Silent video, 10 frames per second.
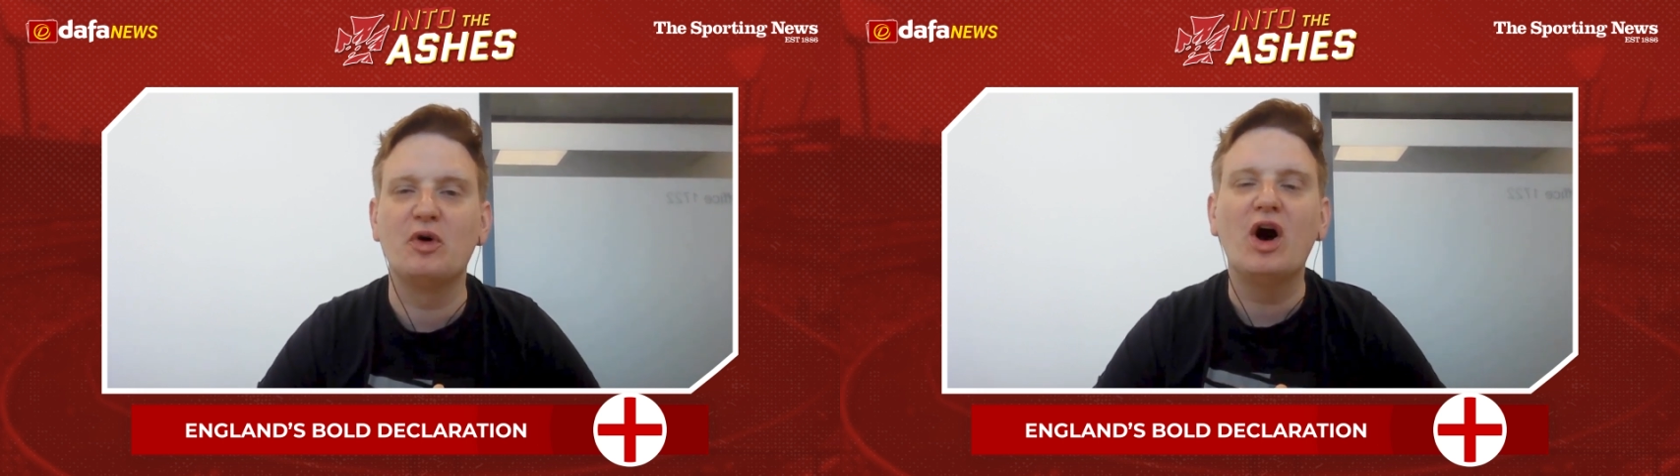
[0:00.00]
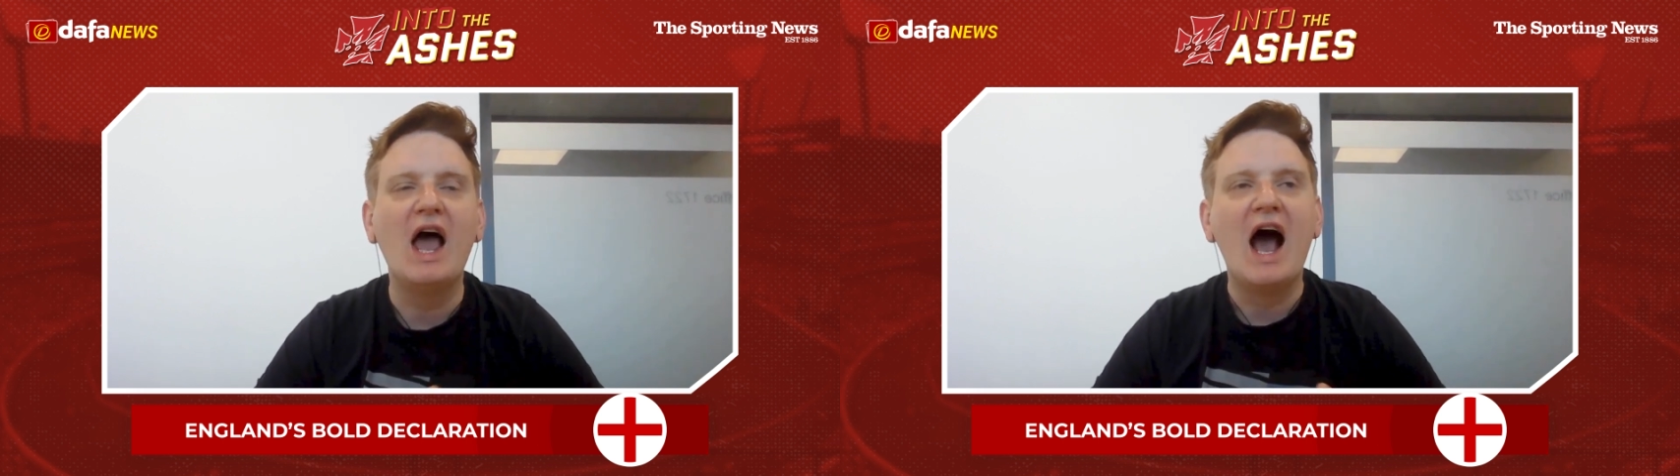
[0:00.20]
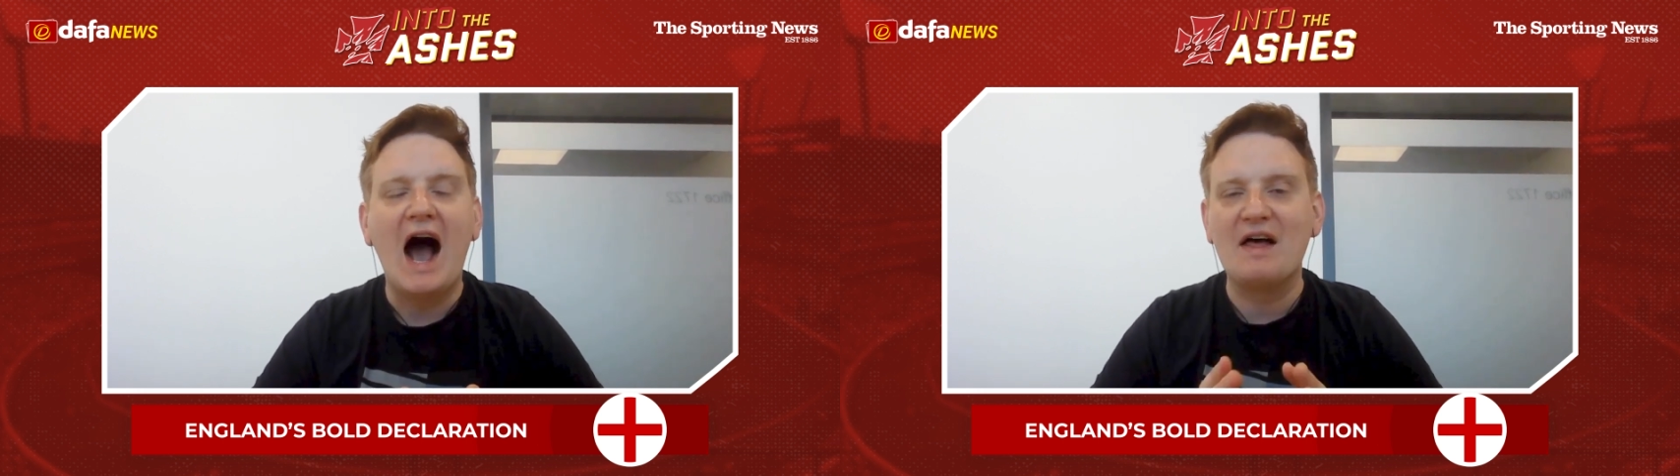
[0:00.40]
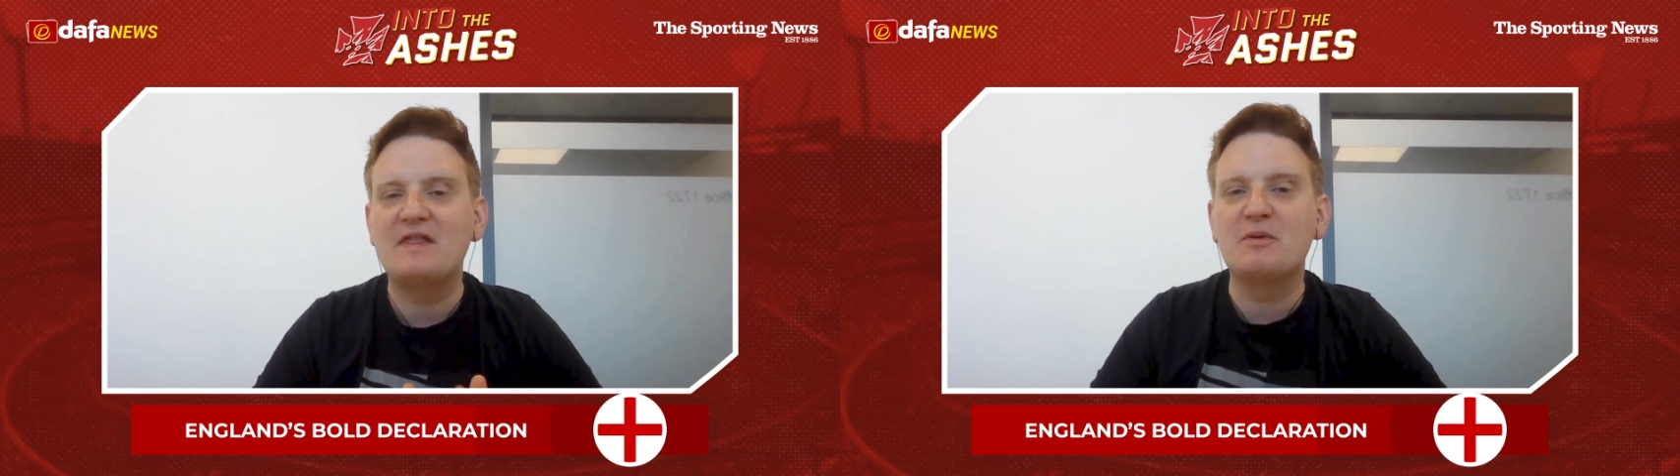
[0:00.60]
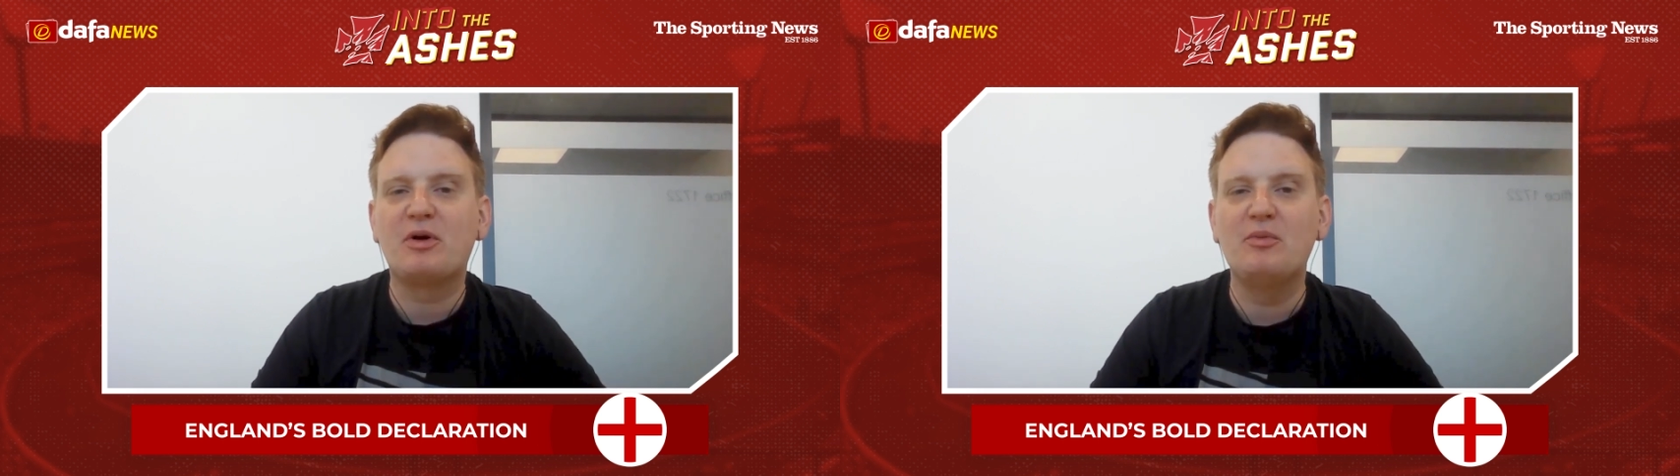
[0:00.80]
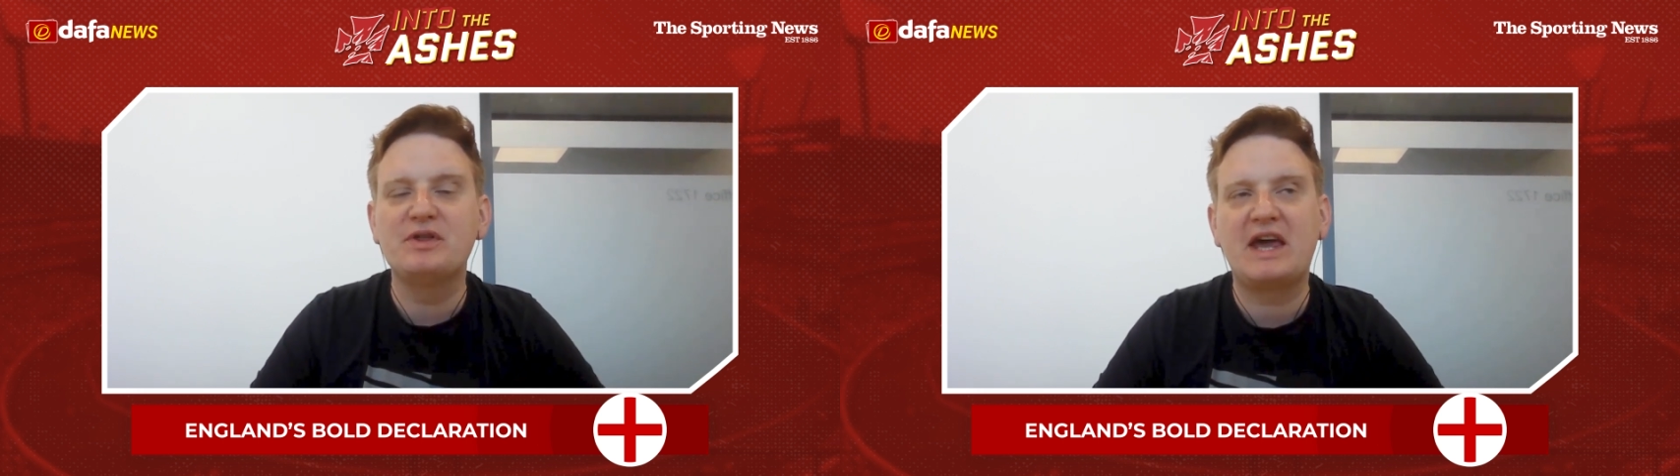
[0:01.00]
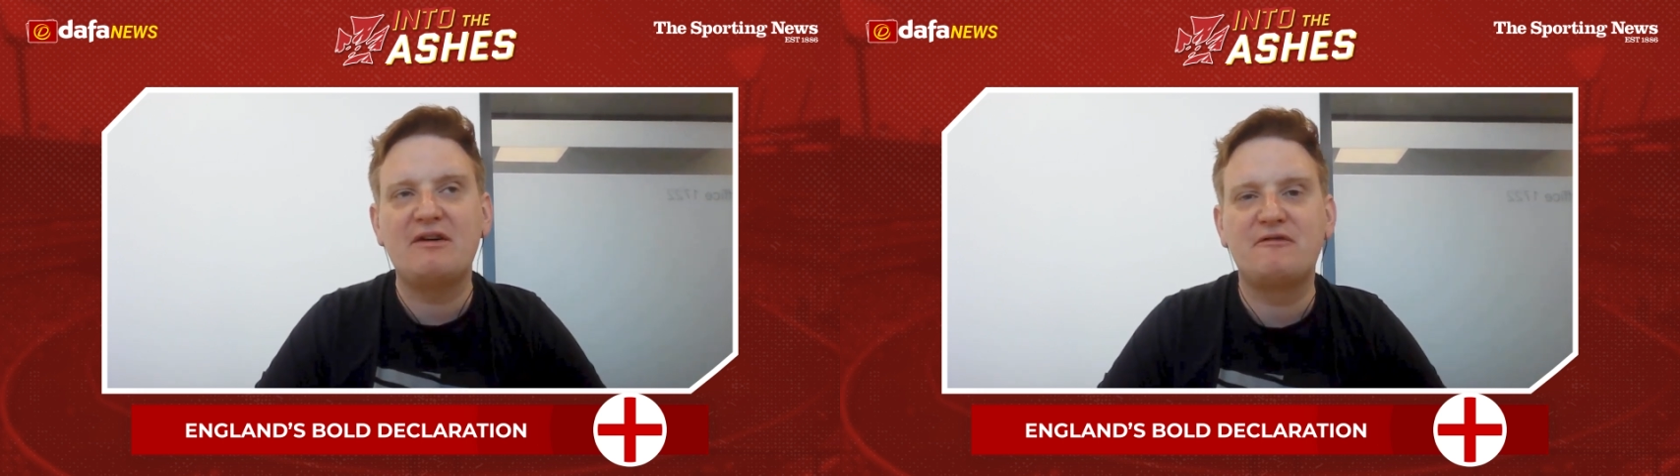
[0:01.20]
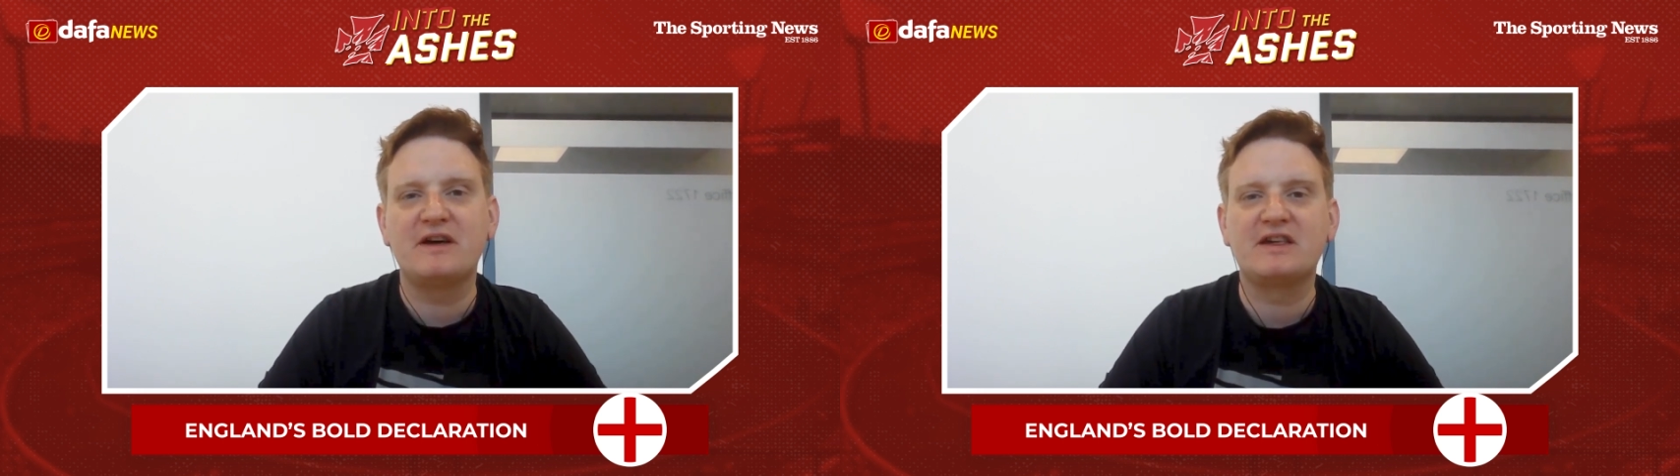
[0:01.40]
But I think the problem with
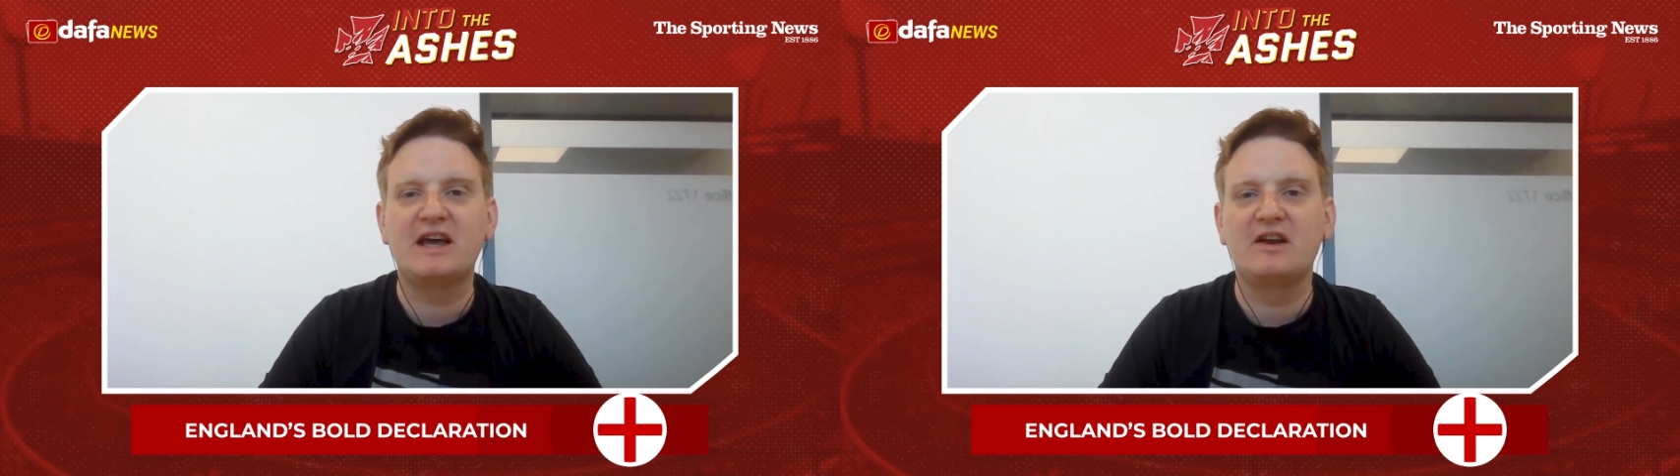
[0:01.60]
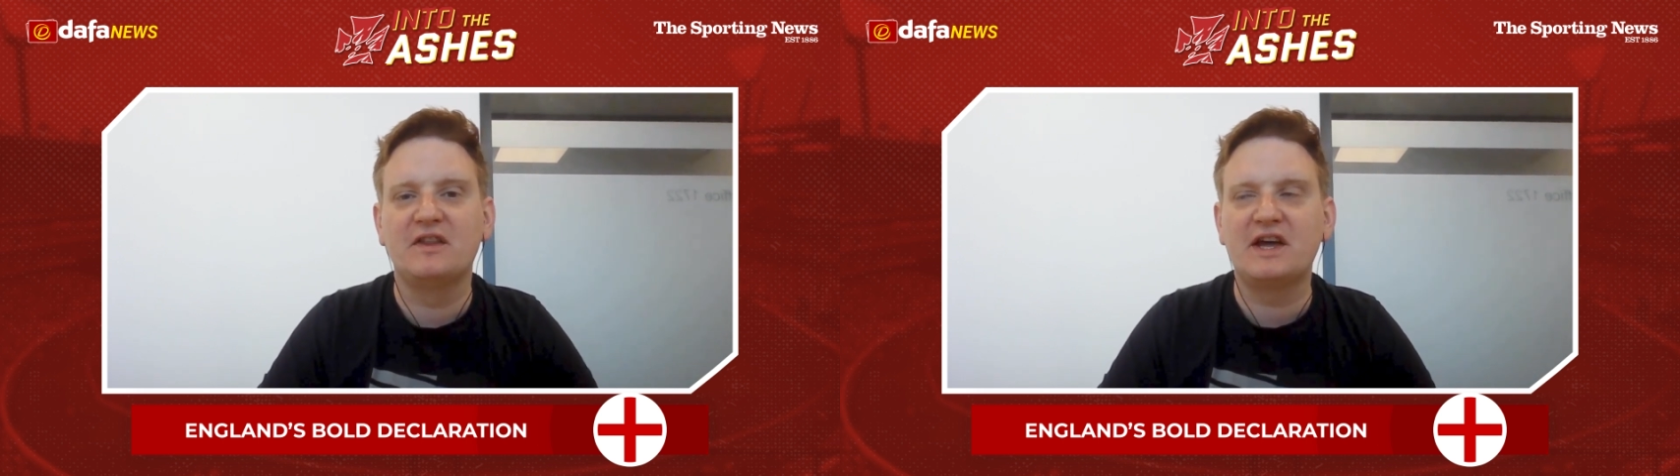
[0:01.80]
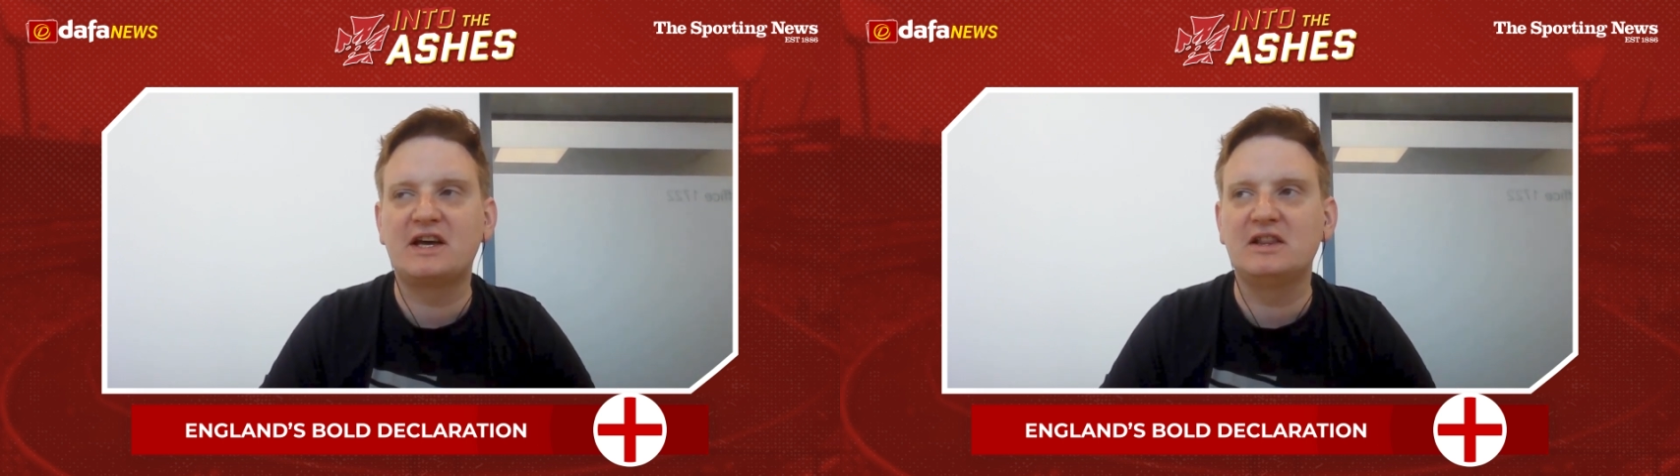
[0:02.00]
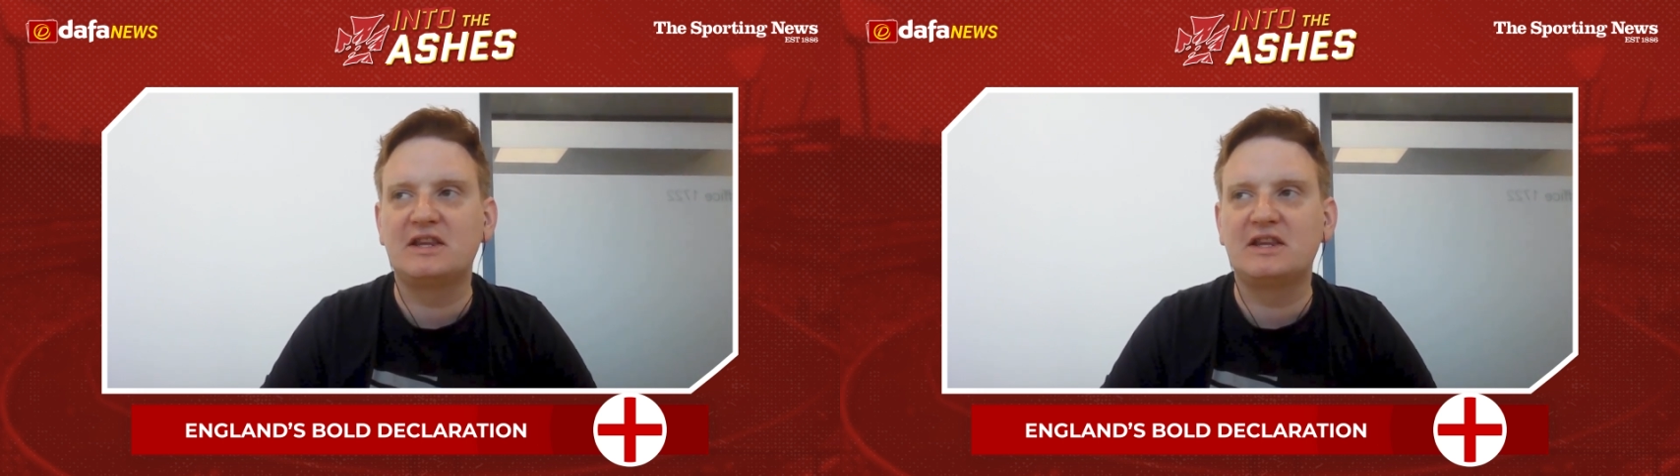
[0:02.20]
getting fixated on the